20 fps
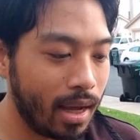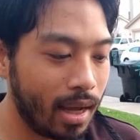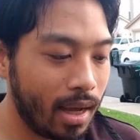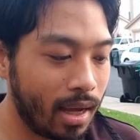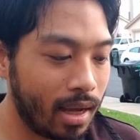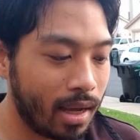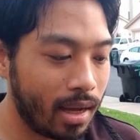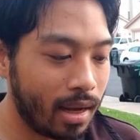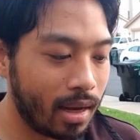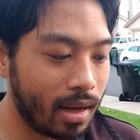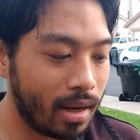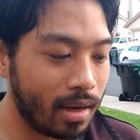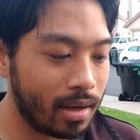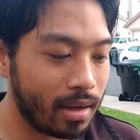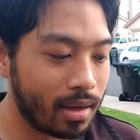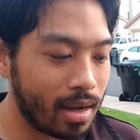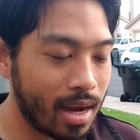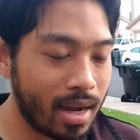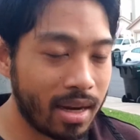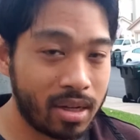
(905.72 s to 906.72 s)
And
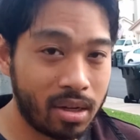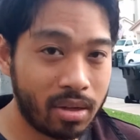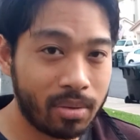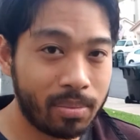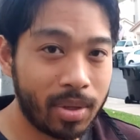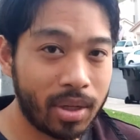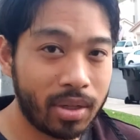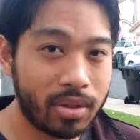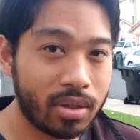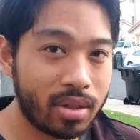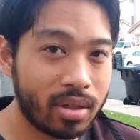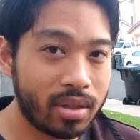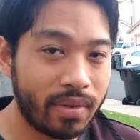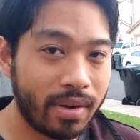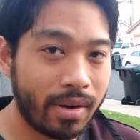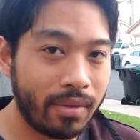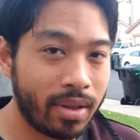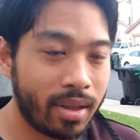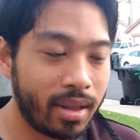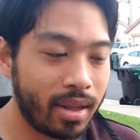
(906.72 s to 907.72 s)
I took pictures of
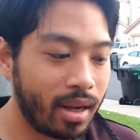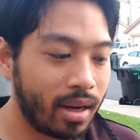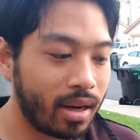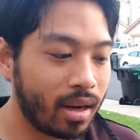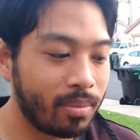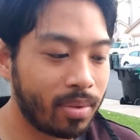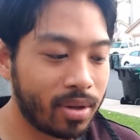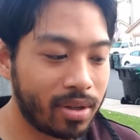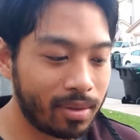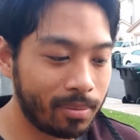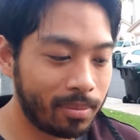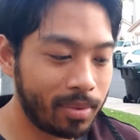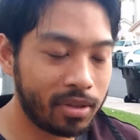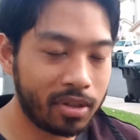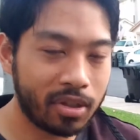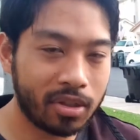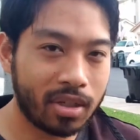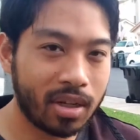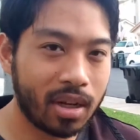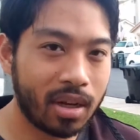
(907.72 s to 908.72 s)
everything. I'll put some
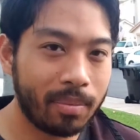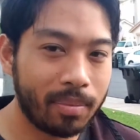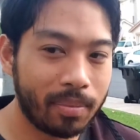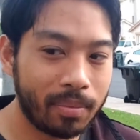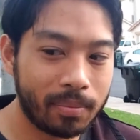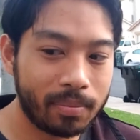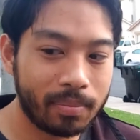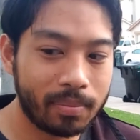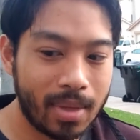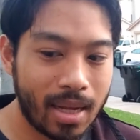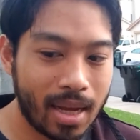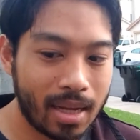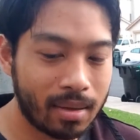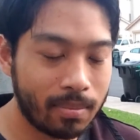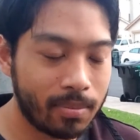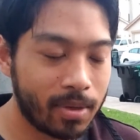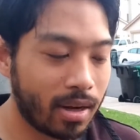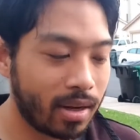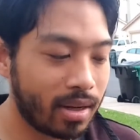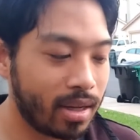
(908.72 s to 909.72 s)
pictures up as
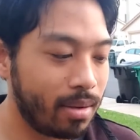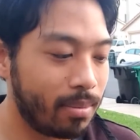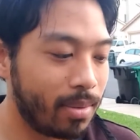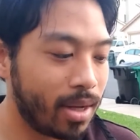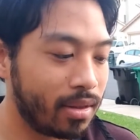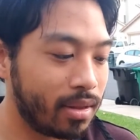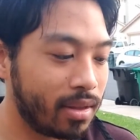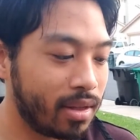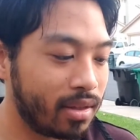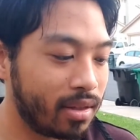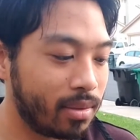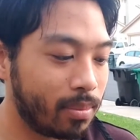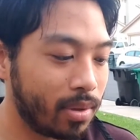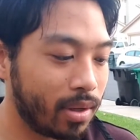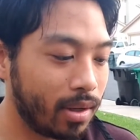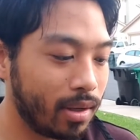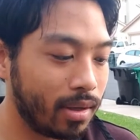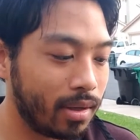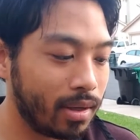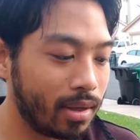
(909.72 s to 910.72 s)
I'm talking about this,
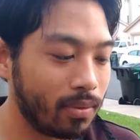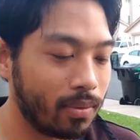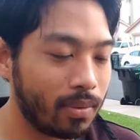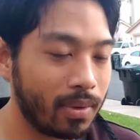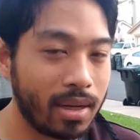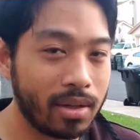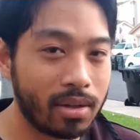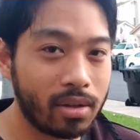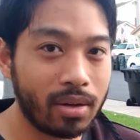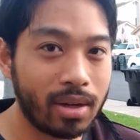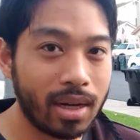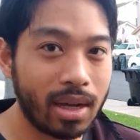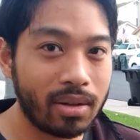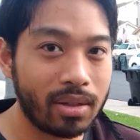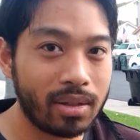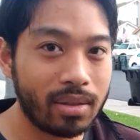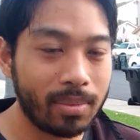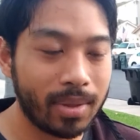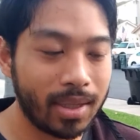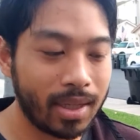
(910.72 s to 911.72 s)
but it turned out
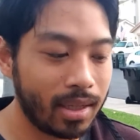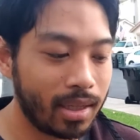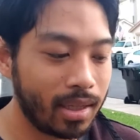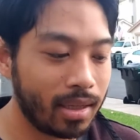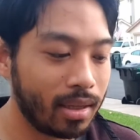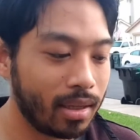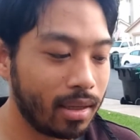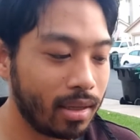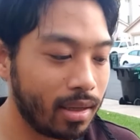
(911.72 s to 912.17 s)
to be